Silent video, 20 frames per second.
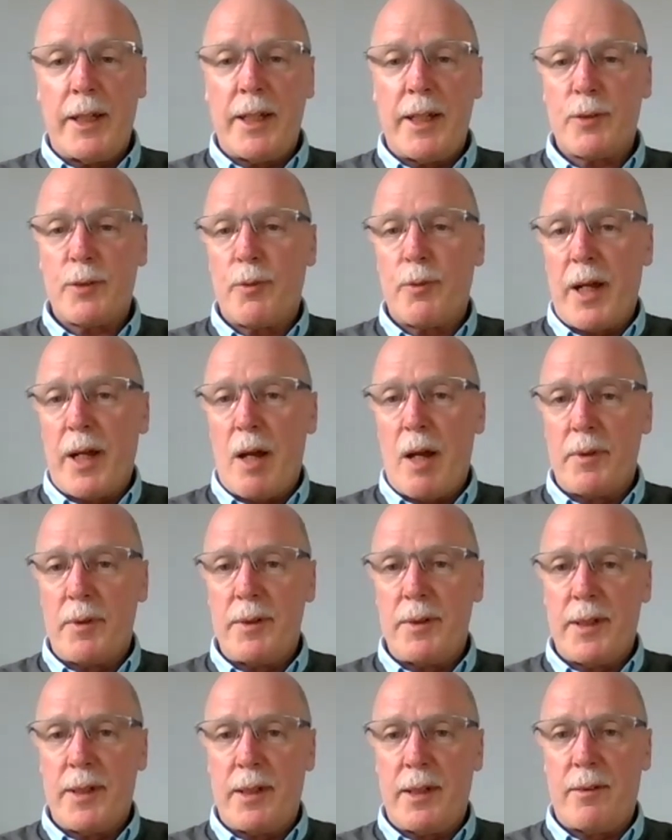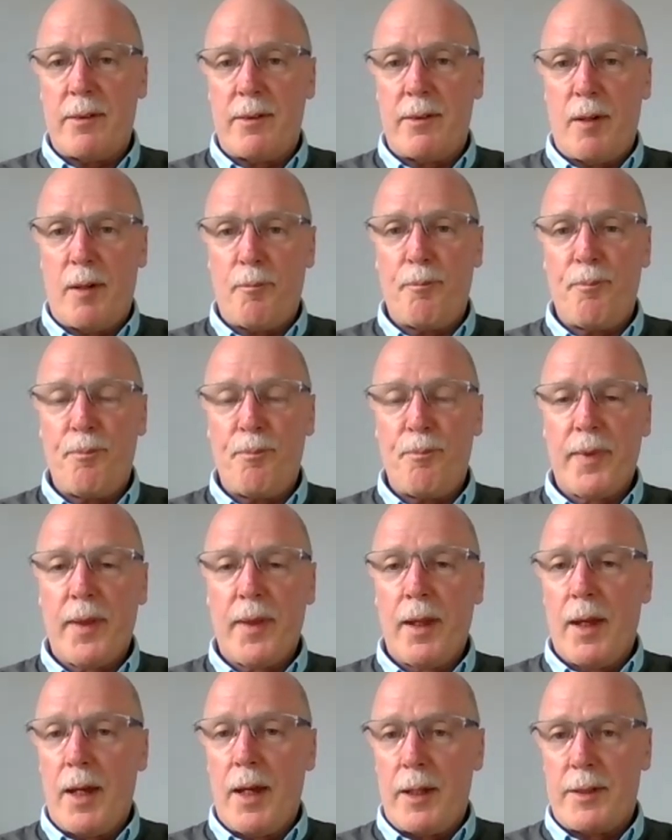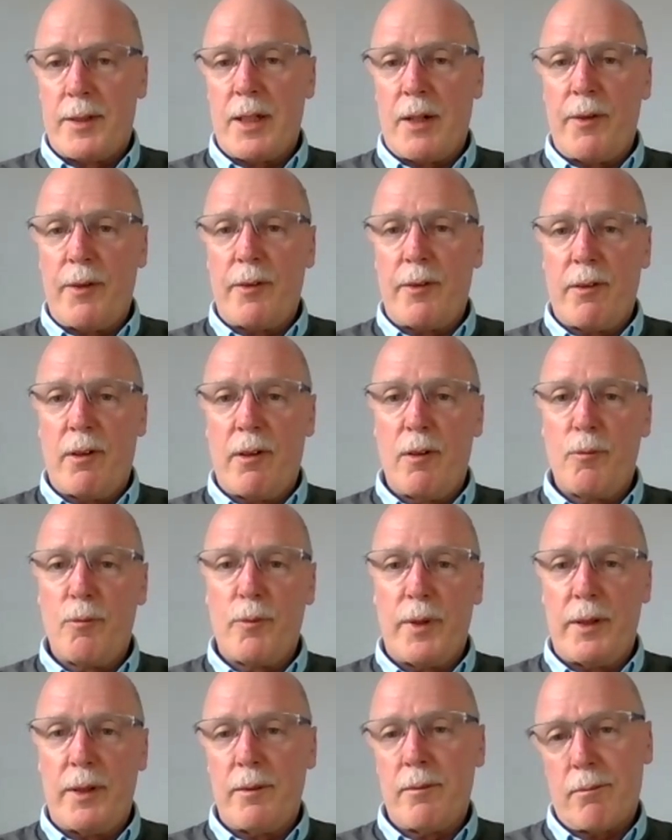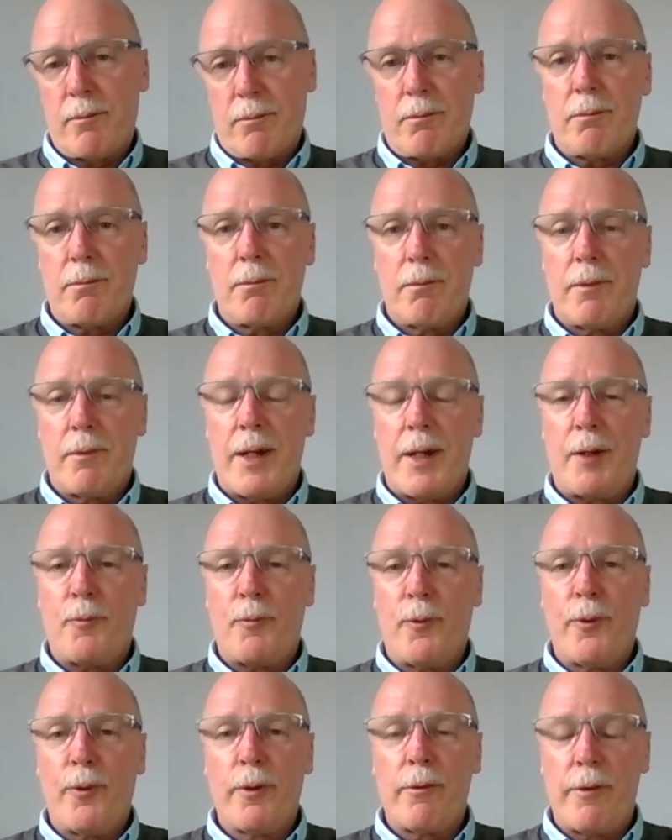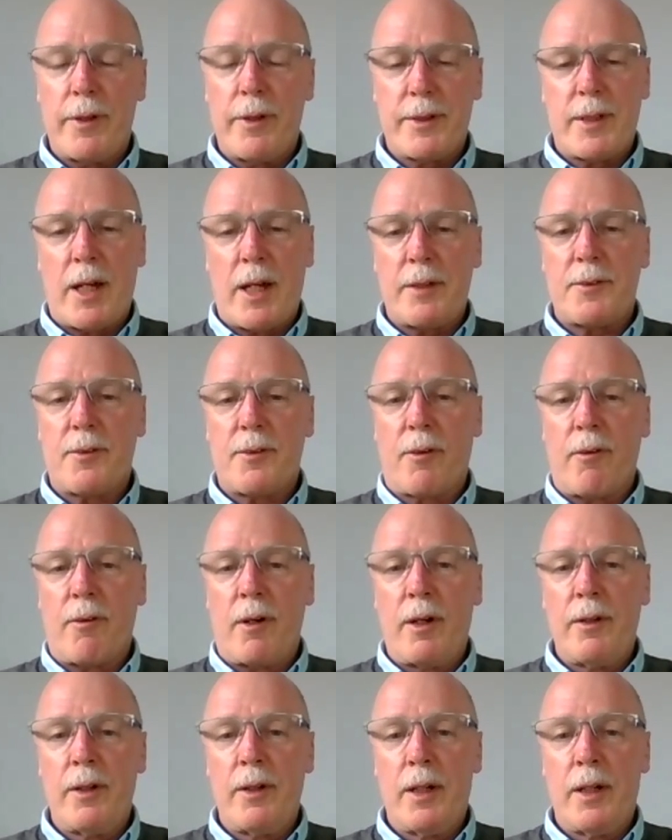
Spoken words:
that's what happens at sowing time when add water and it starts to grow.